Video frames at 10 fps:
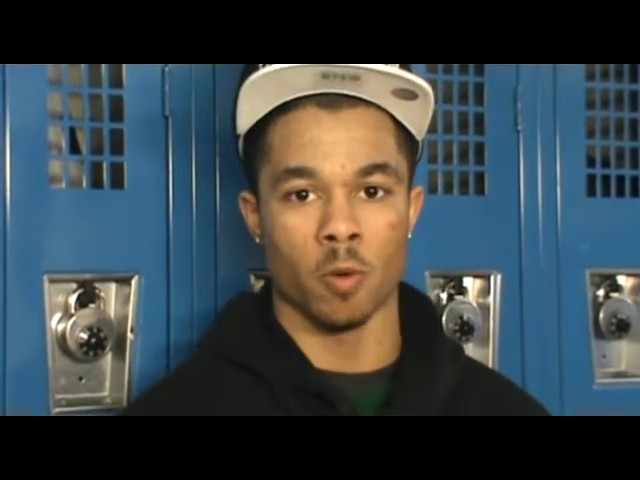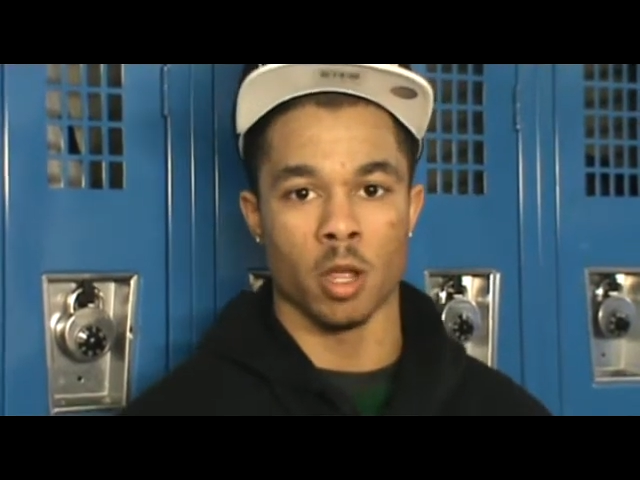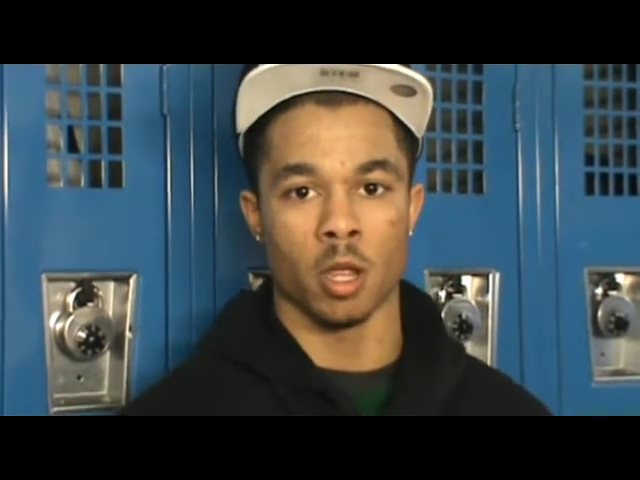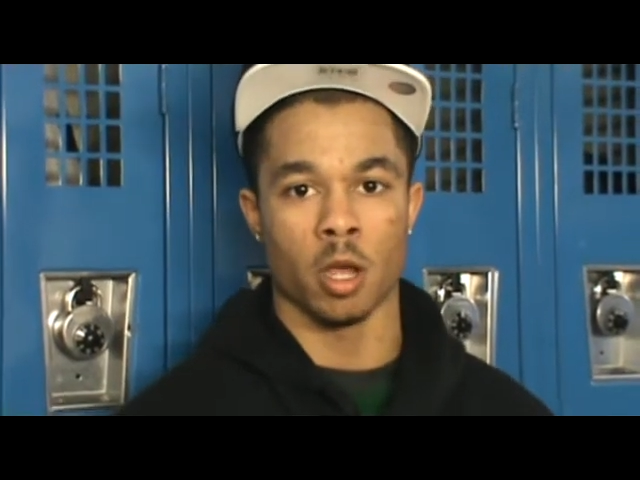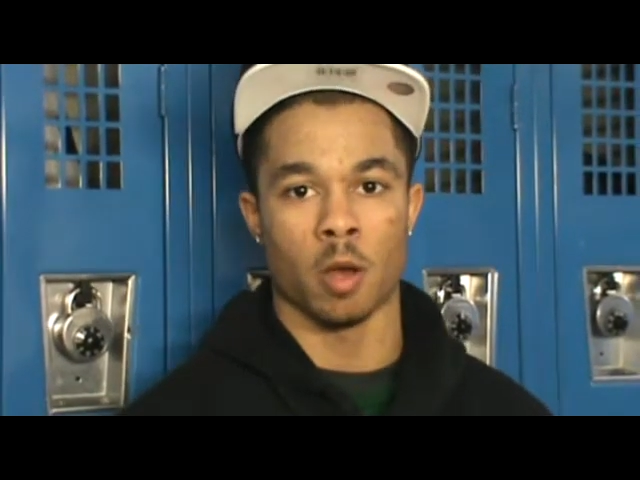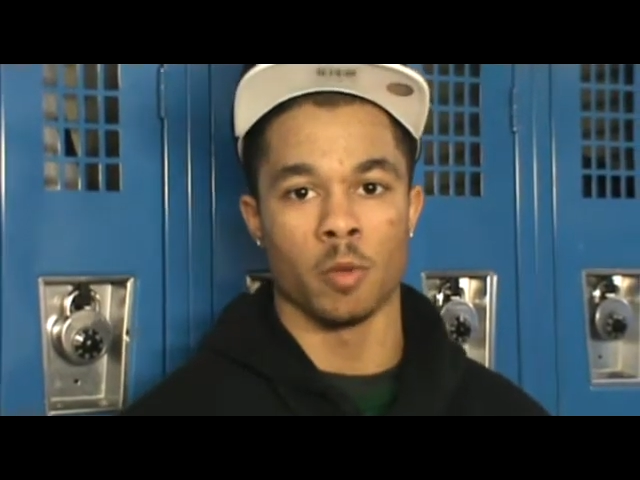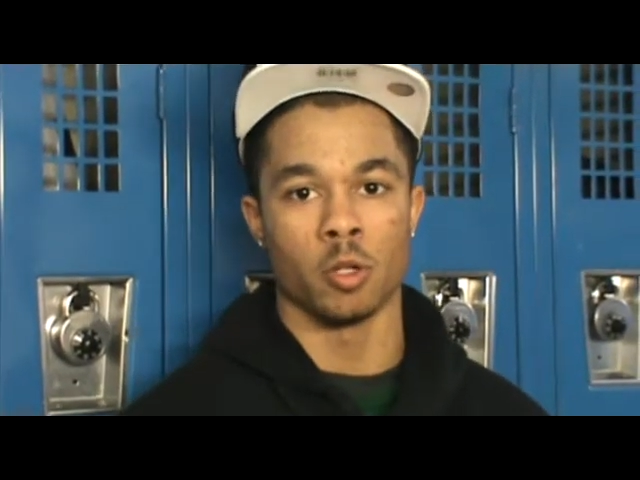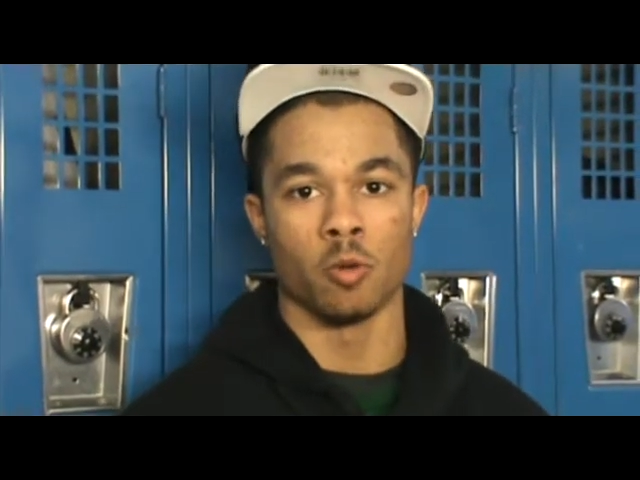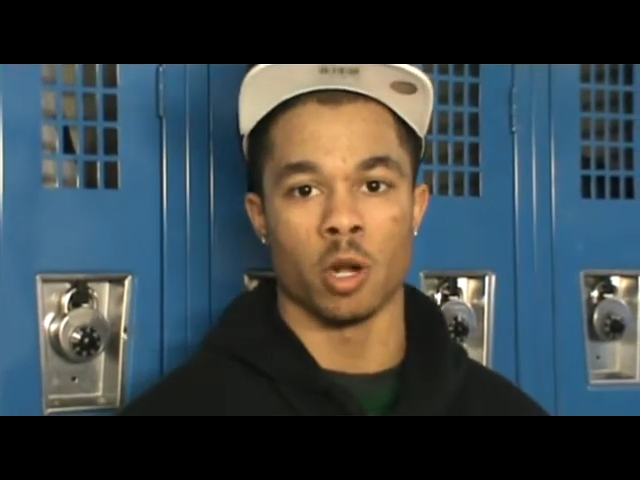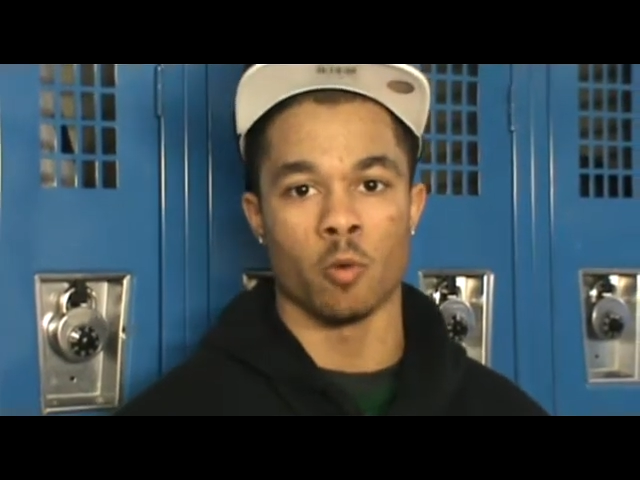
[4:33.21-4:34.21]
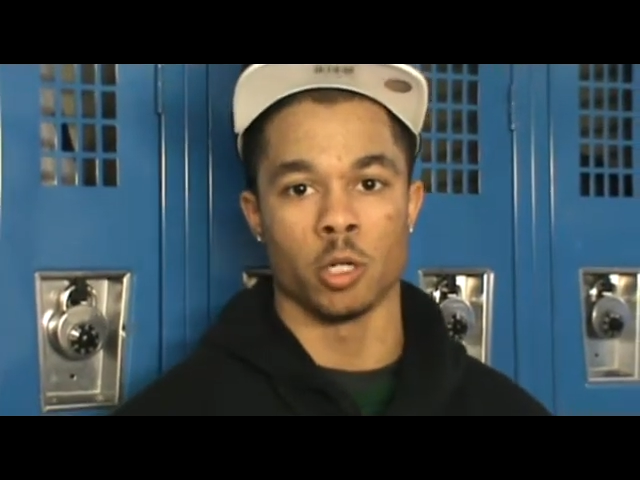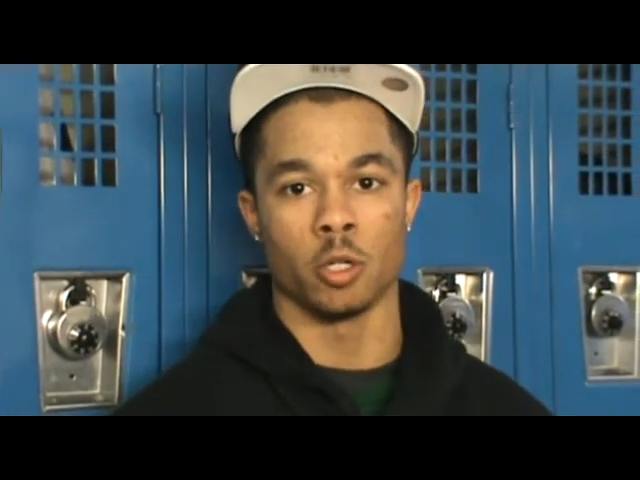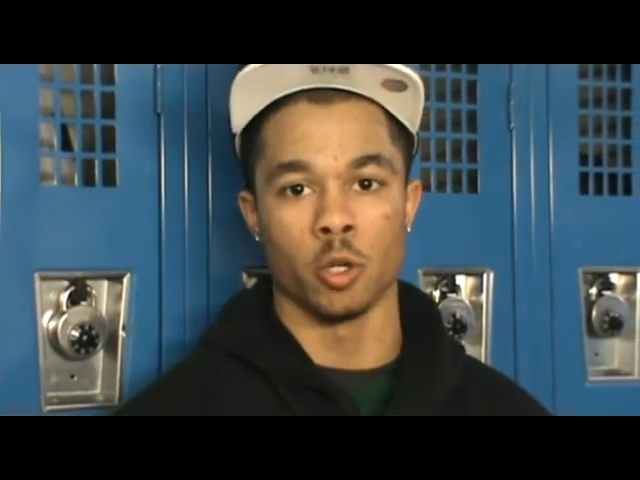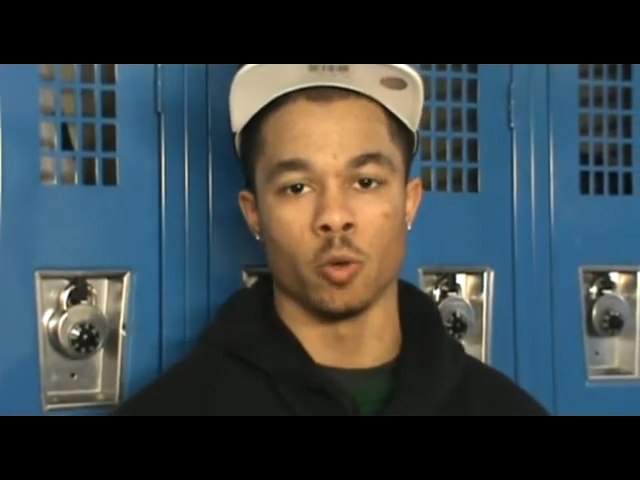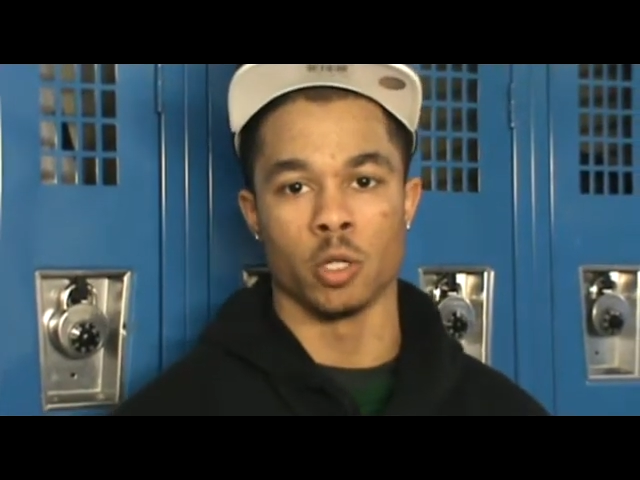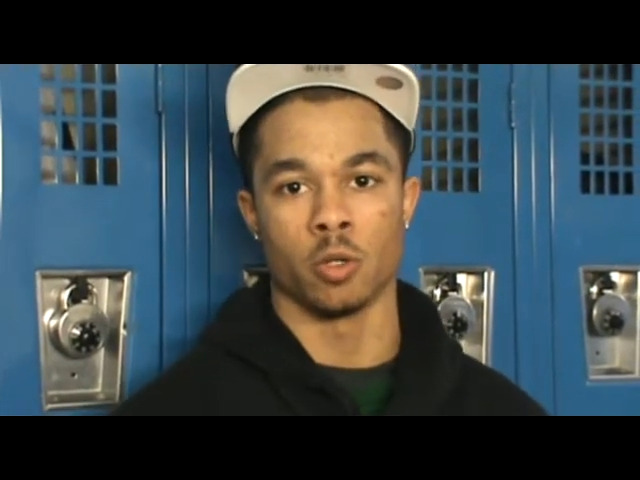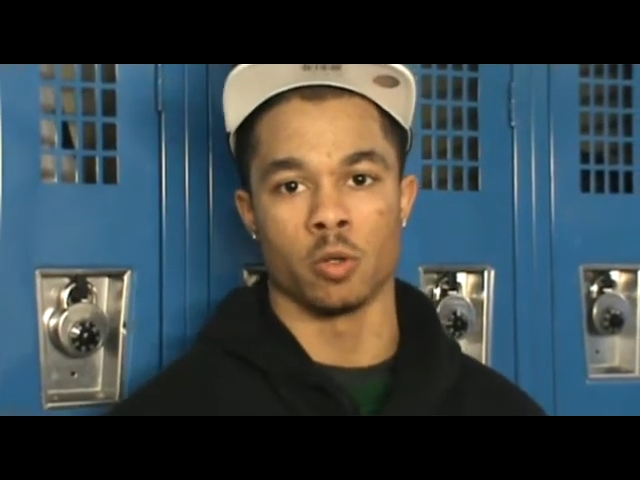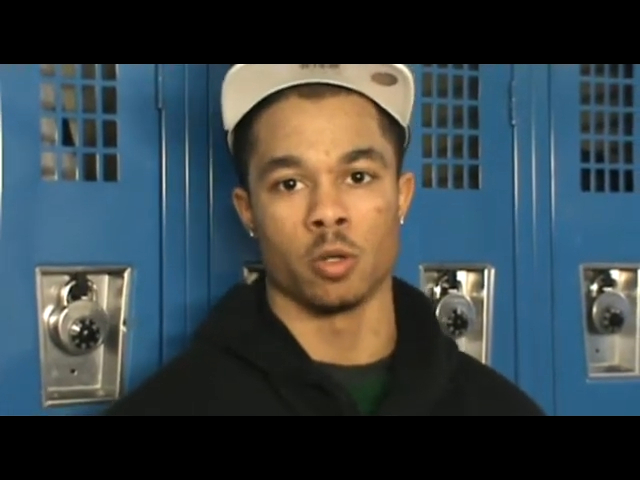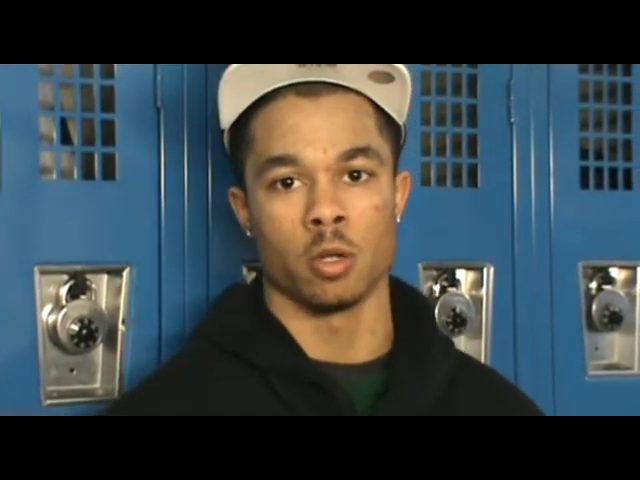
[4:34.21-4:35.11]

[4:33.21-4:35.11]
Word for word: way, I'm gonna do what I want to do with you.